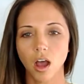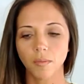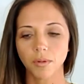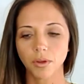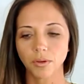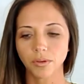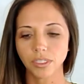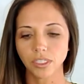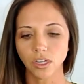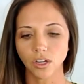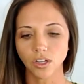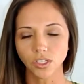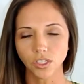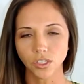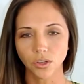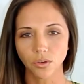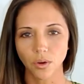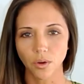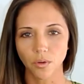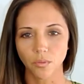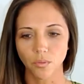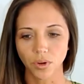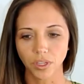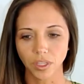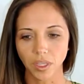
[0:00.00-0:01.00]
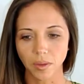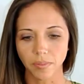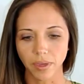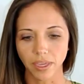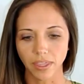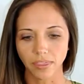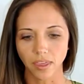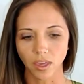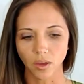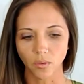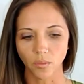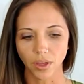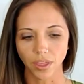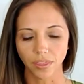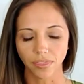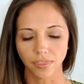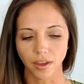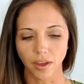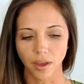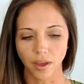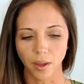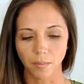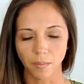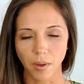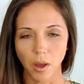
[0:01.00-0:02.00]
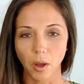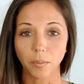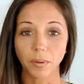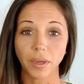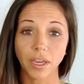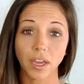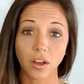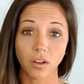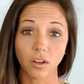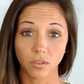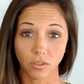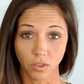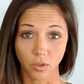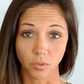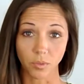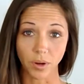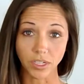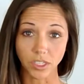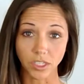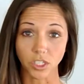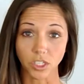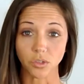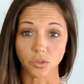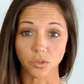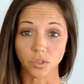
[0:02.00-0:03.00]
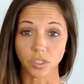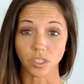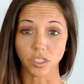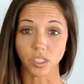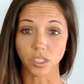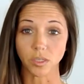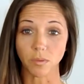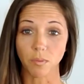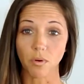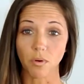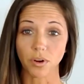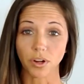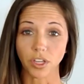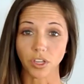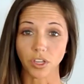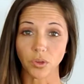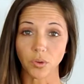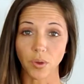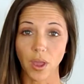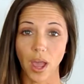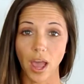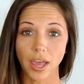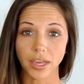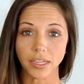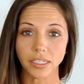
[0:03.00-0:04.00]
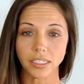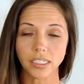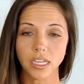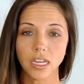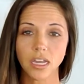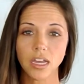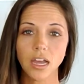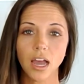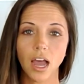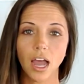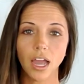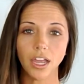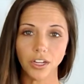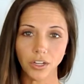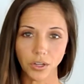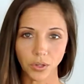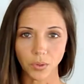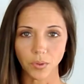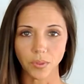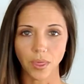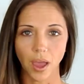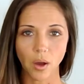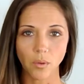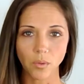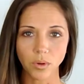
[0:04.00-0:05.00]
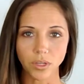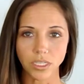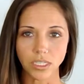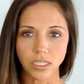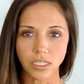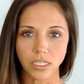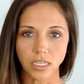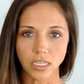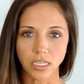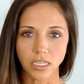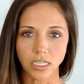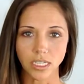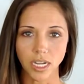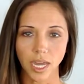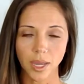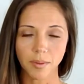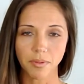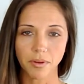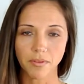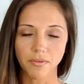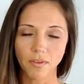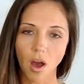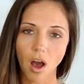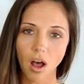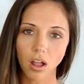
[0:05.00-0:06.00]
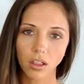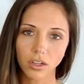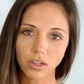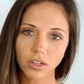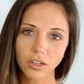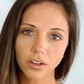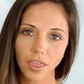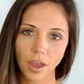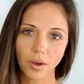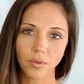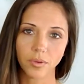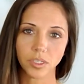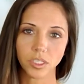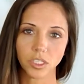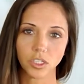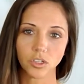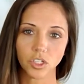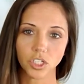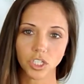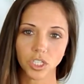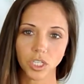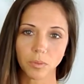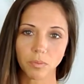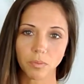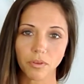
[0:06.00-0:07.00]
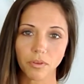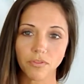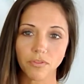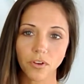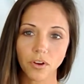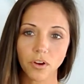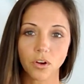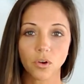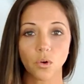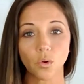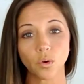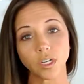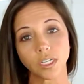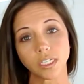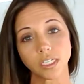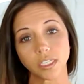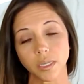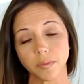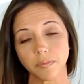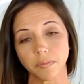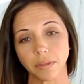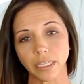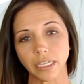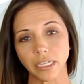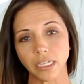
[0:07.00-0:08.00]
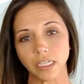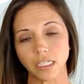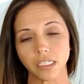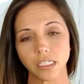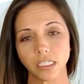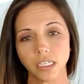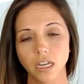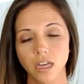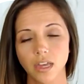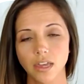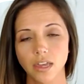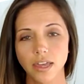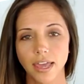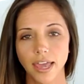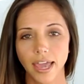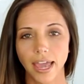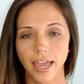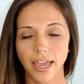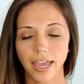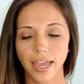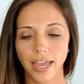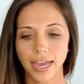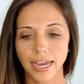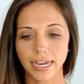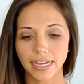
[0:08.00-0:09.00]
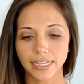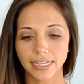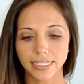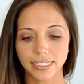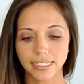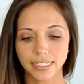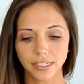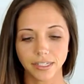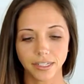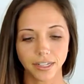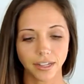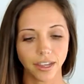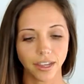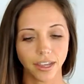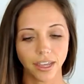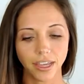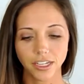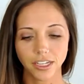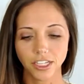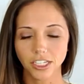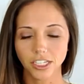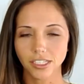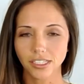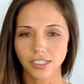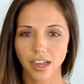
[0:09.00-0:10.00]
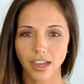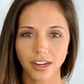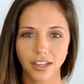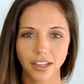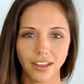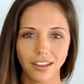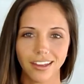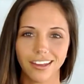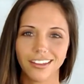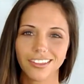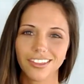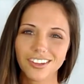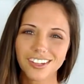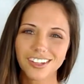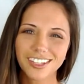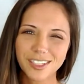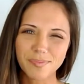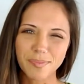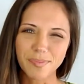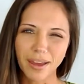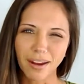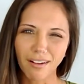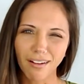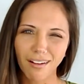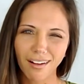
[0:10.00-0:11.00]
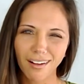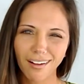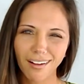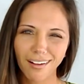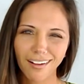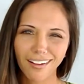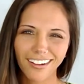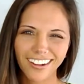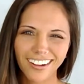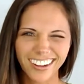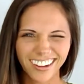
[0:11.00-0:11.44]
It was also a really big thing with helping out the rescues and supporting you guys. I knew that was the type of collar that was usually preferred, or slip leads. And it just it looks better.